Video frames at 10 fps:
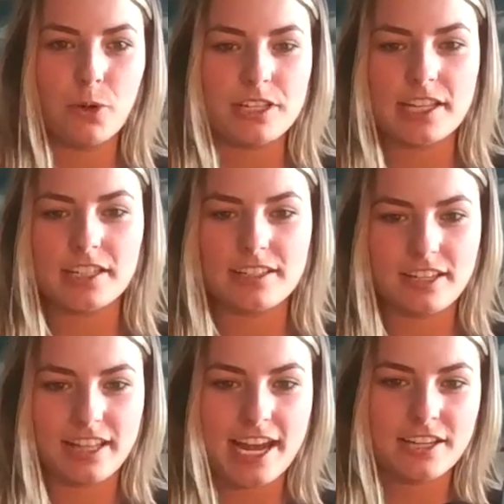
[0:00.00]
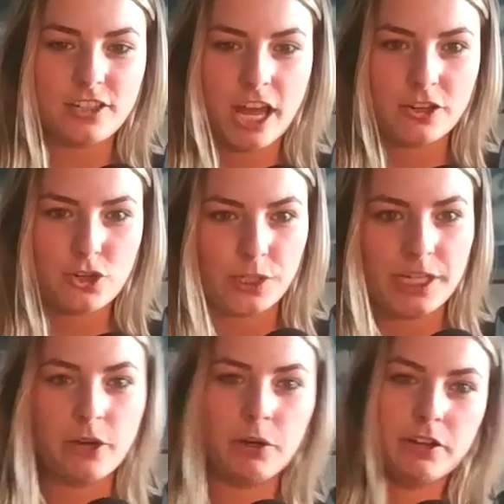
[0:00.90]
Brodin into that a
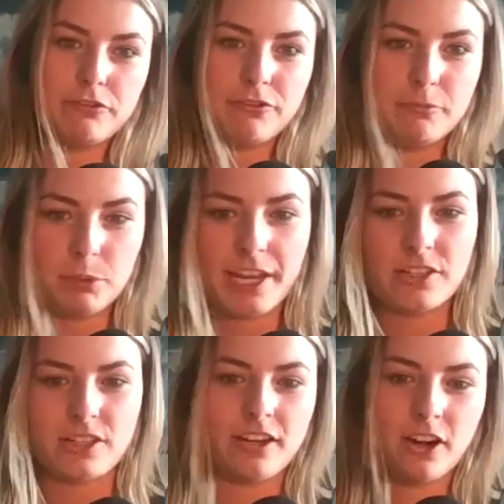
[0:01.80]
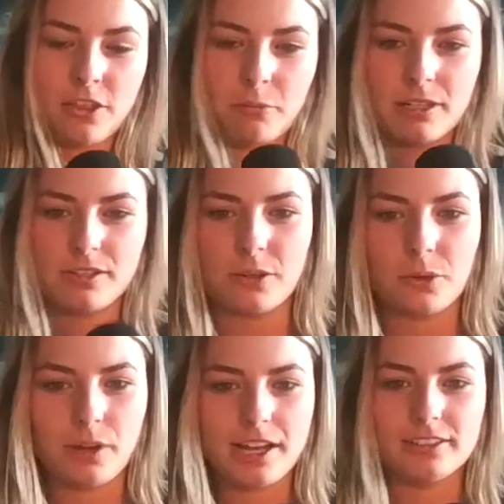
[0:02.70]
trio of players that are the
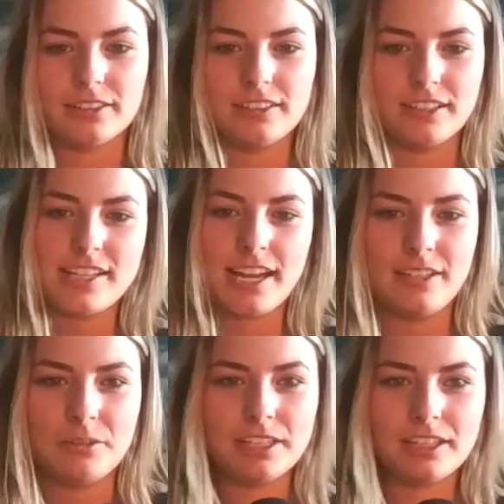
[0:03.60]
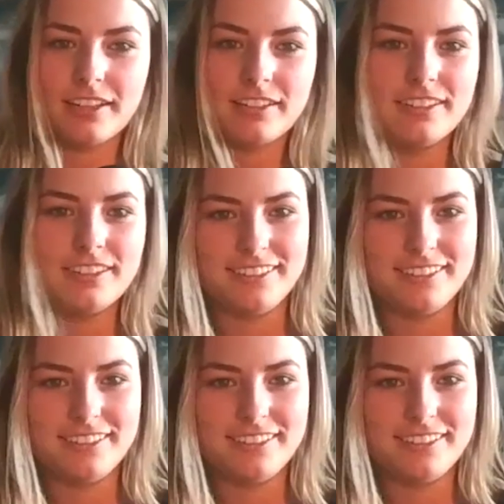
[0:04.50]
Minnesota Wild. Let's add him in there.